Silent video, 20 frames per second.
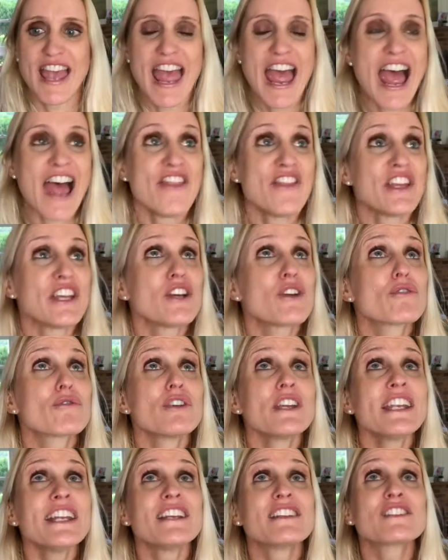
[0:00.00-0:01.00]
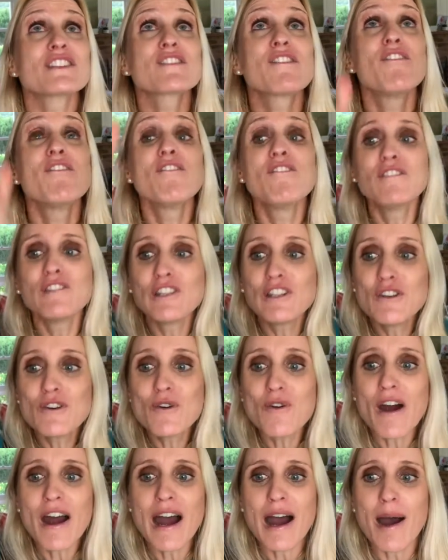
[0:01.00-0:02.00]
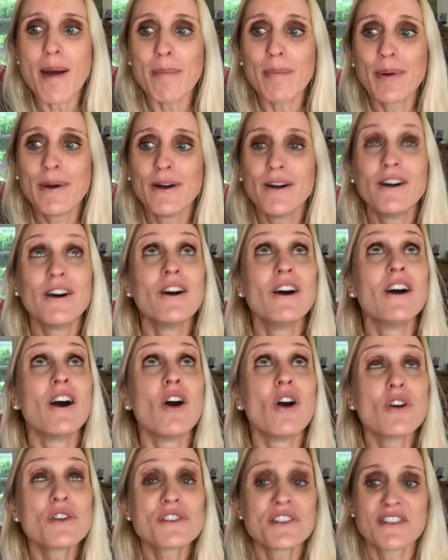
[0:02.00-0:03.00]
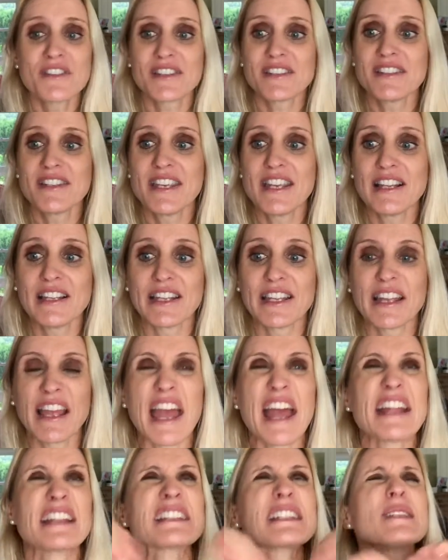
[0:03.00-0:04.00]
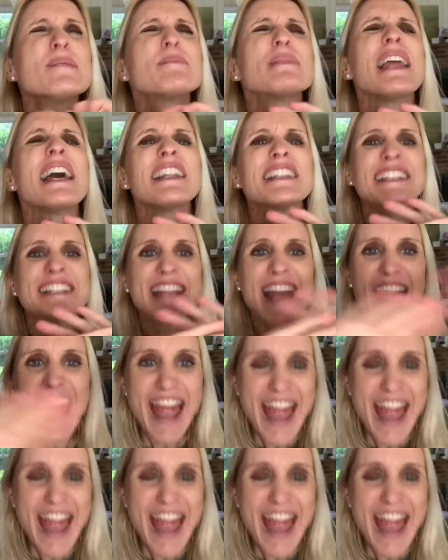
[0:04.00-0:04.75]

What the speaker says: and the ingredients flew up onto the ceiling and splattered